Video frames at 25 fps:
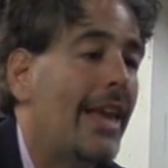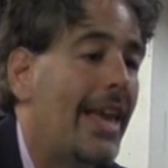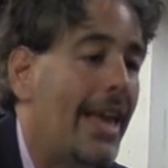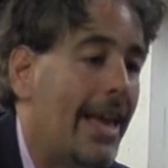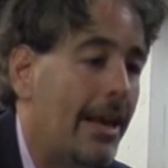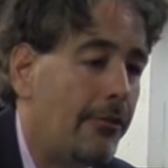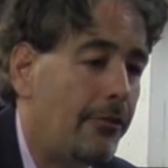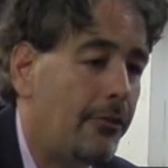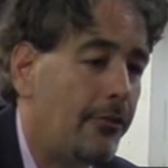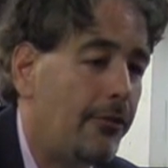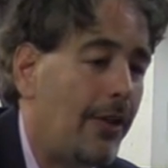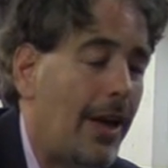
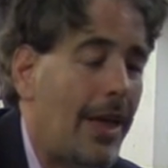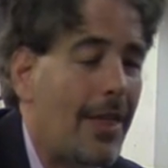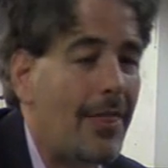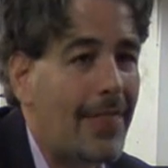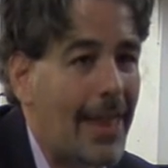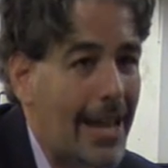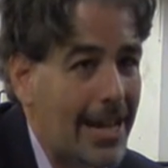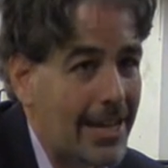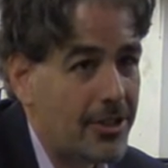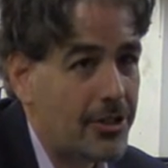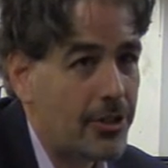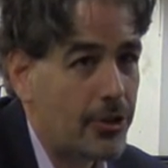If
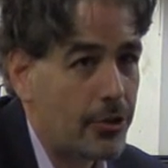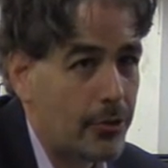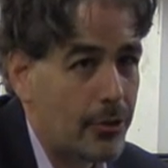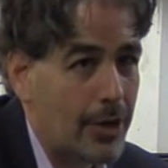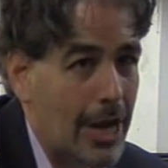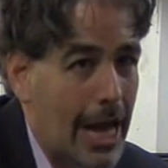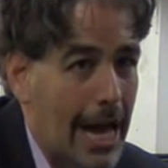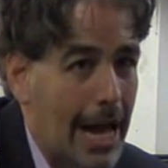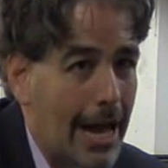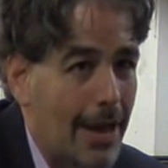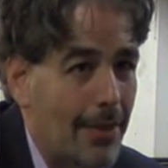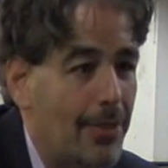they do
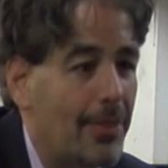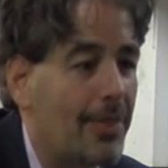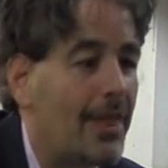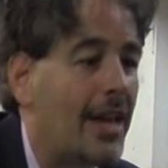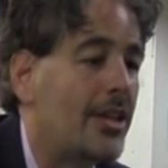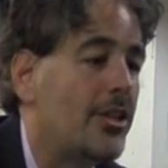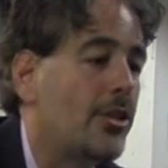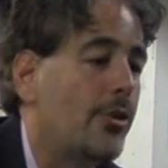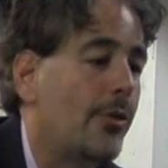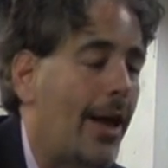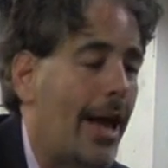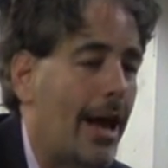not,
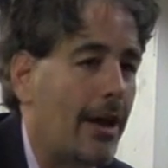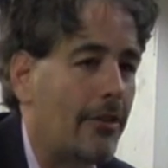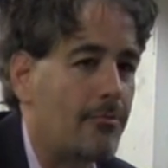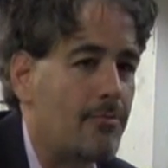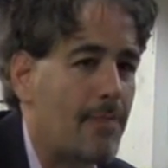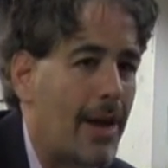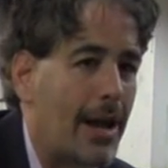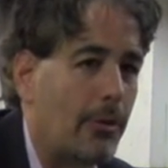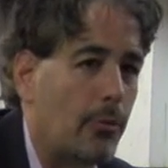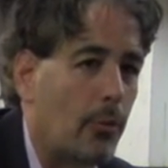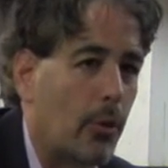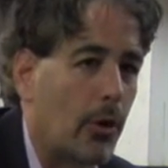then you have
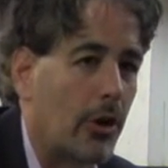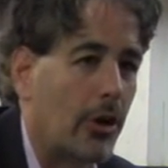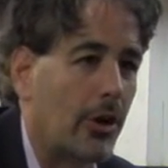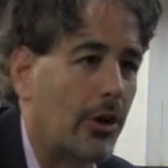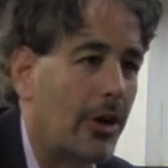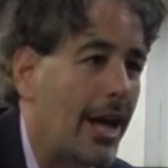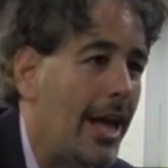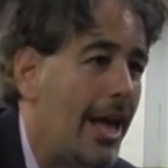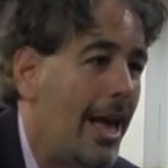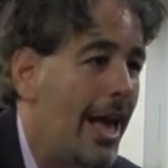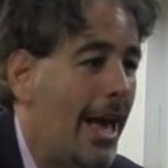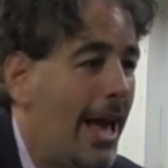my
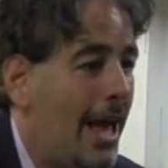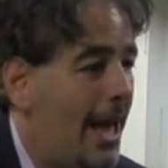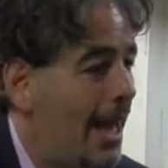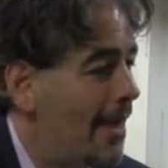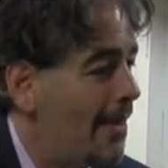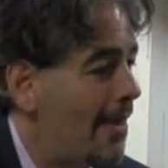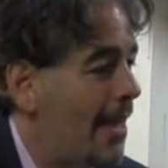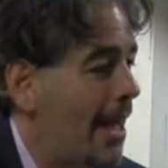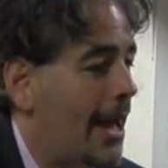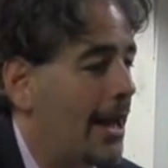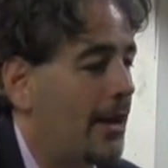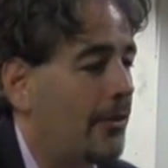word
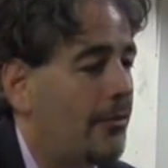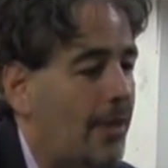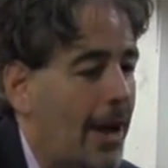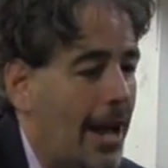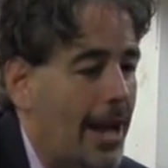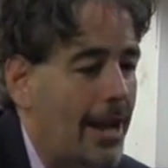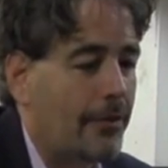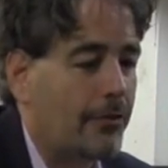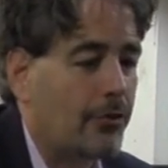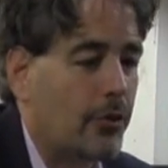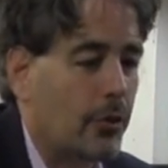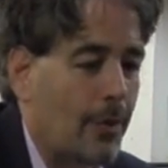that if
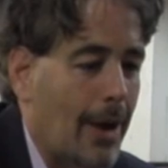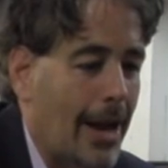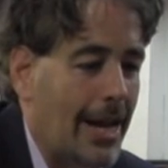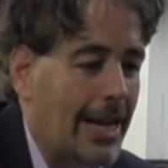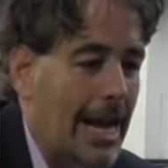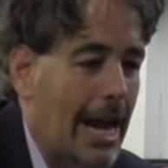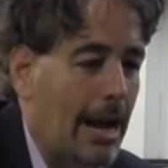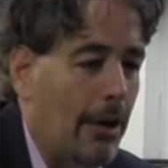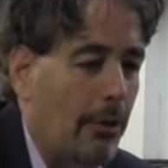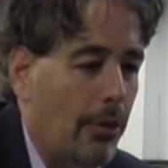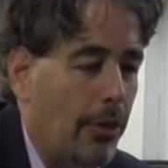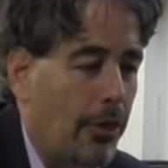I have to
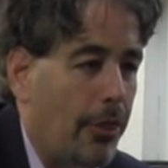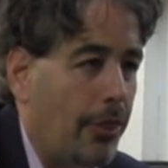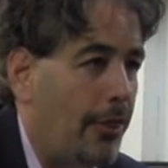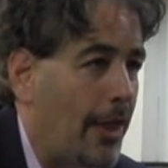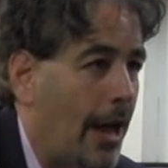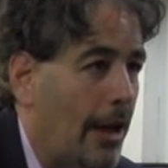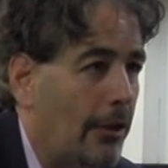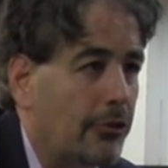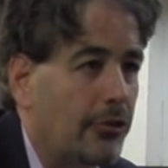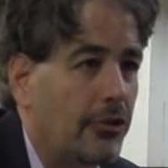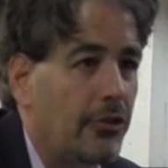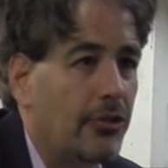write out
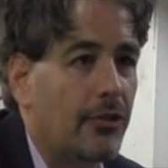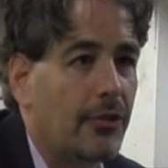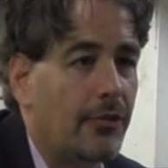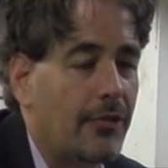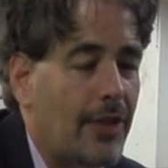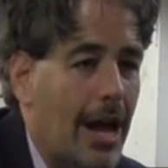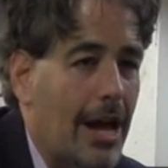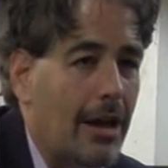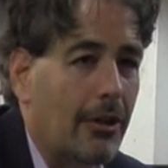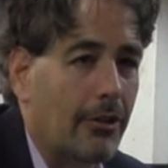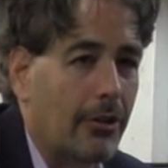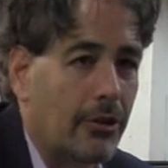thousands
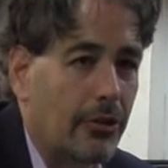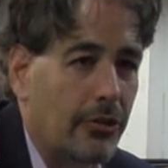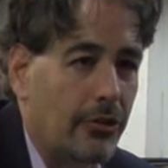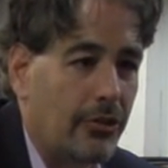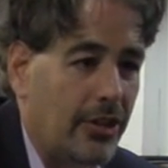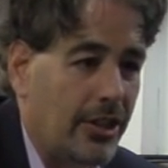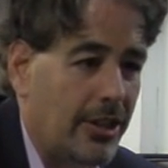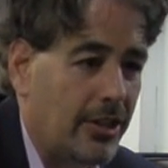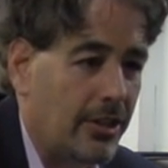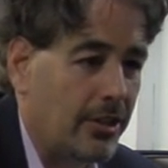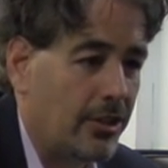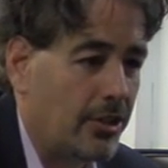of
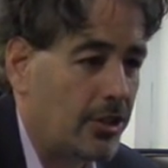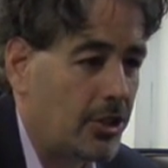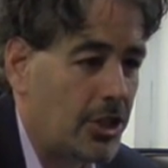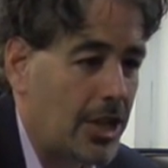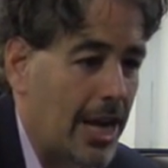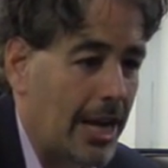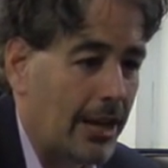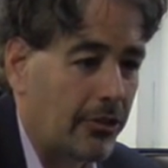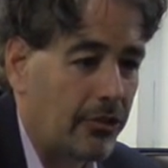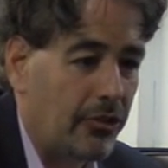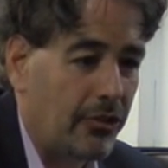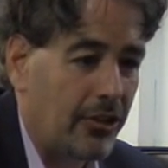dollars in
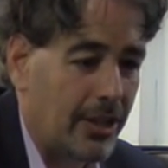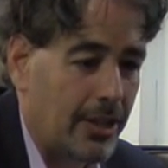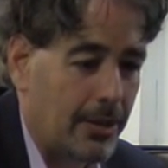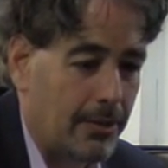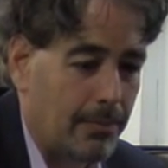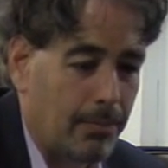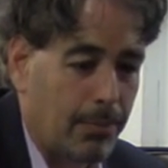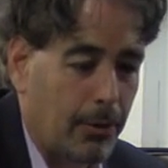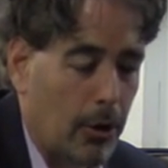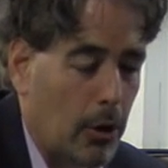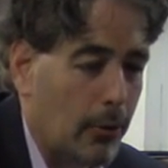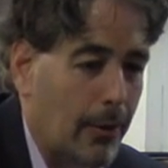checks
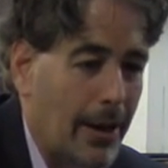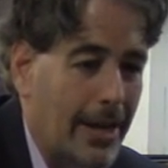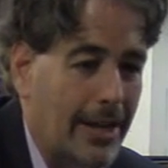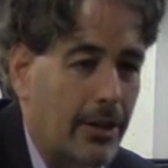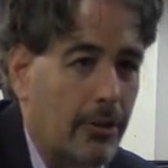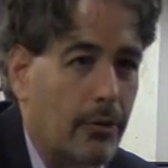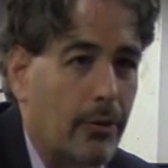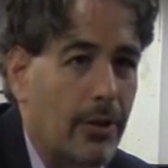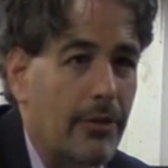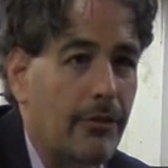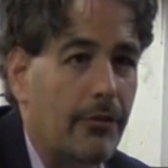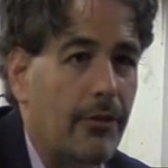in
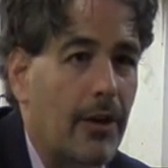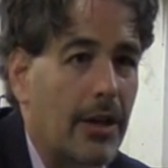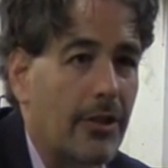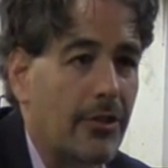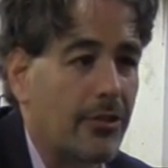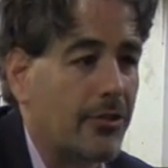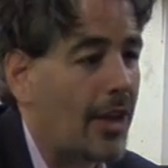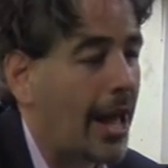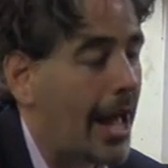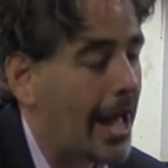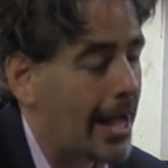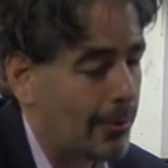prorated
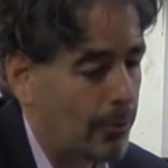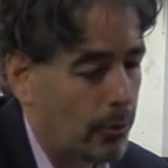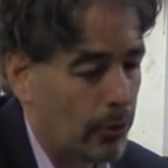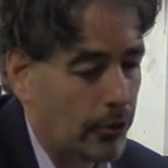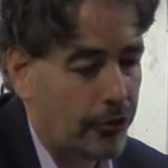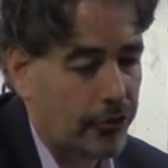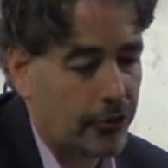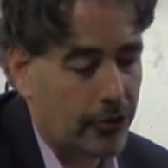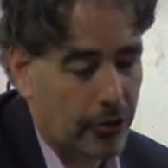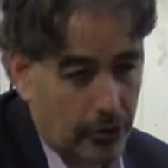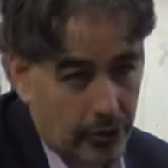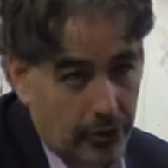refunds, I will
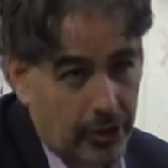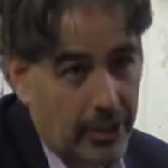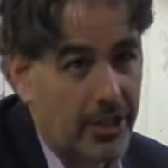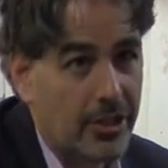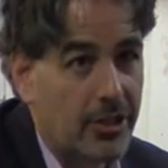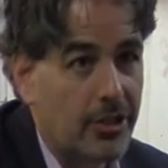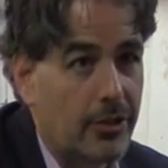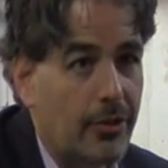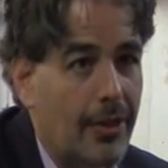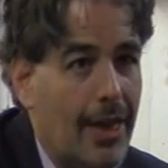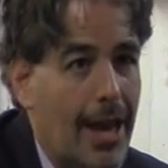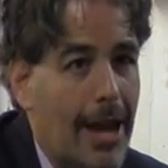certainly
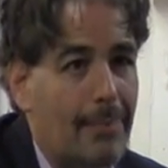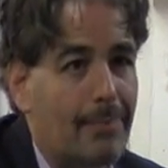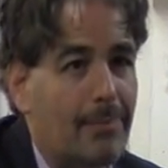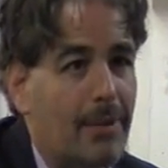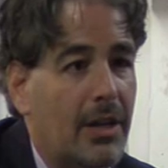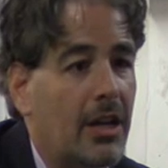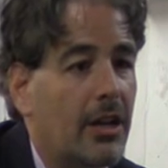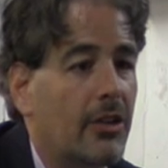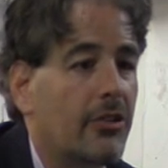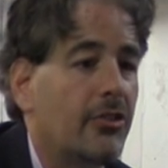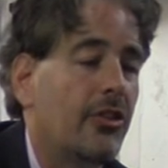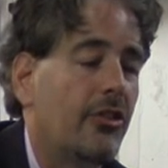do that
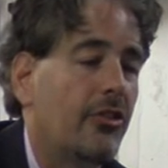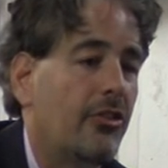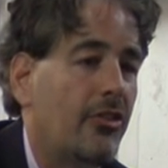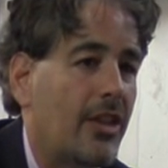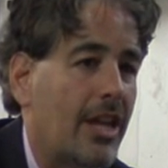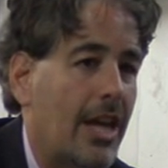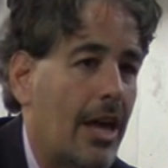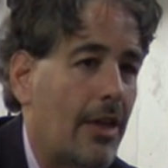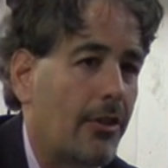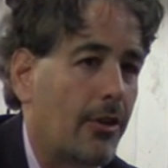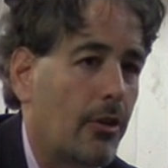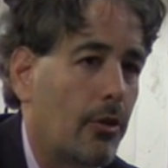because it's
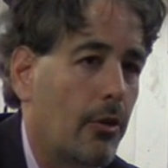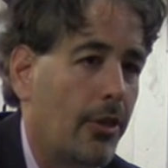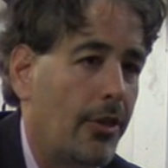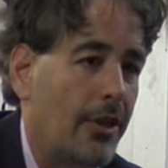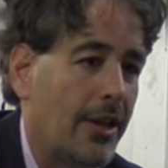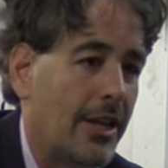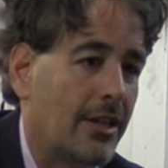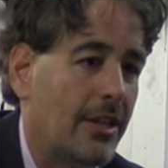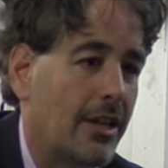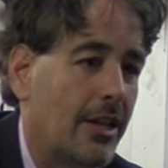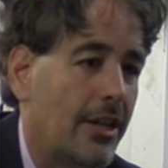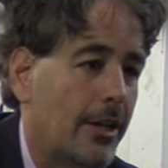the ethical
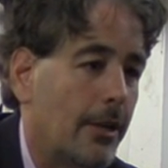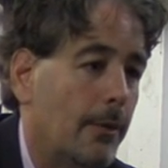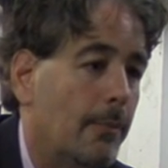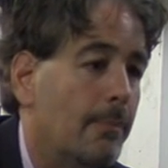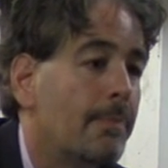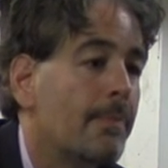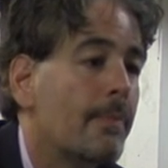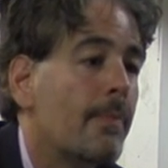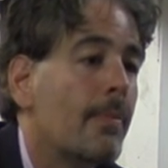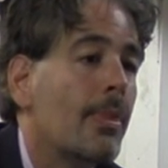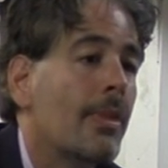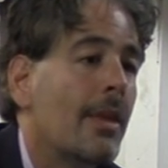thing to do.
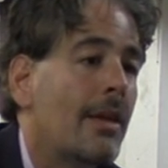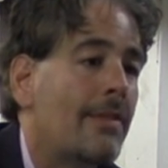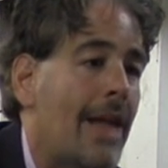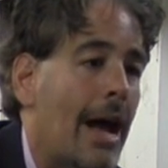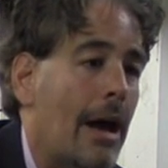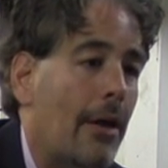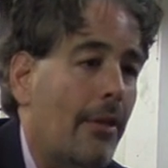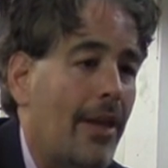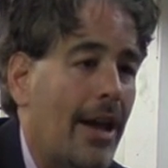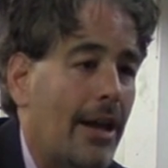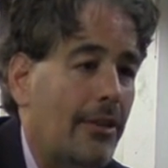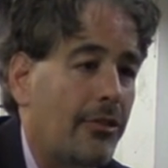
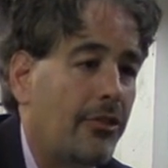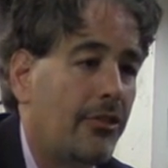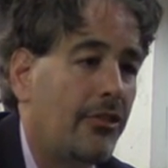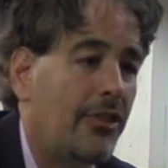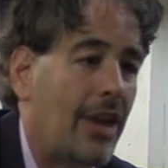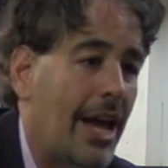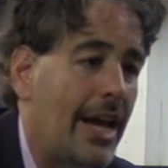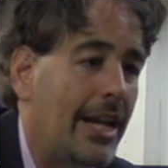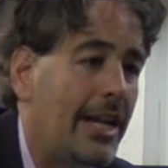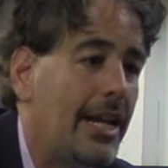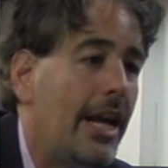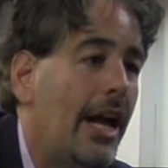Now, that
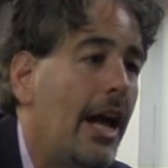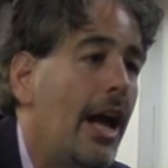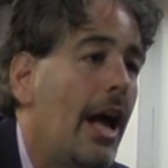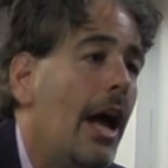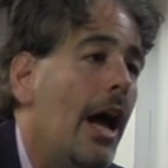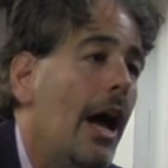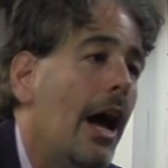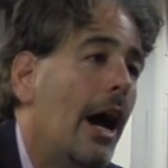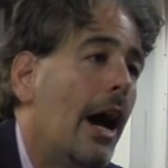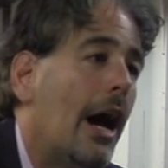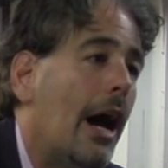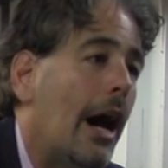said,
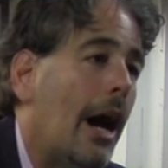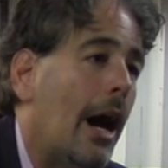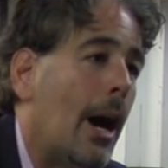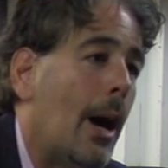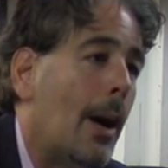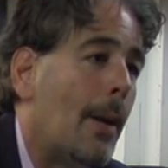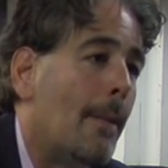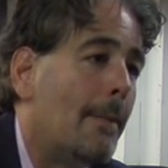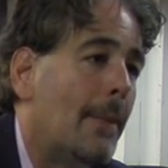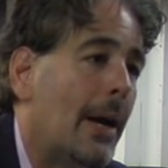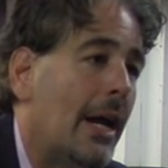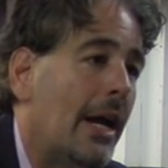
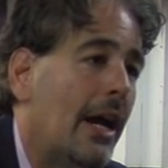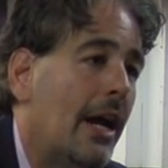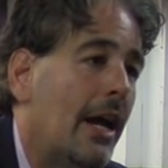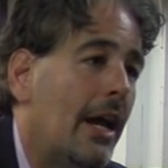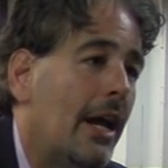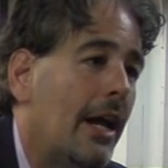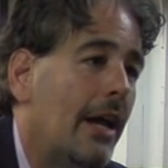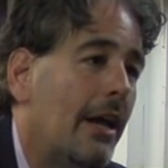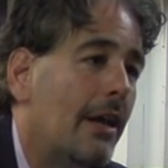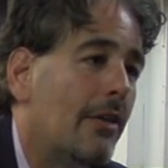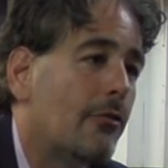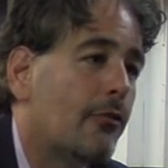
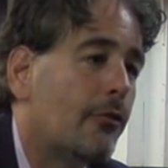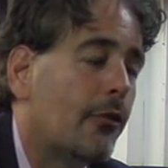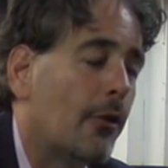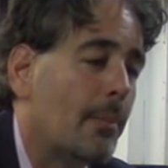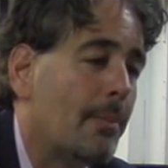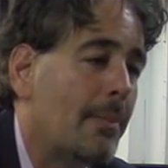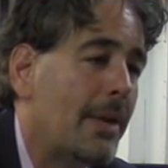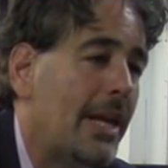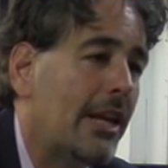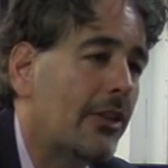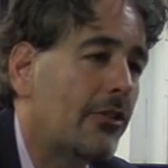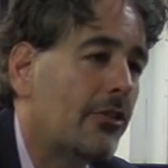for
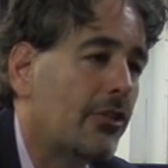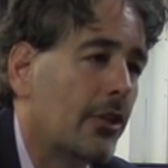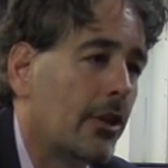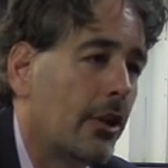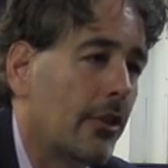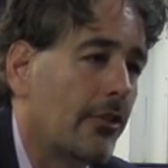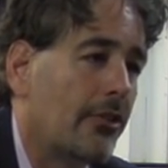me, it's a little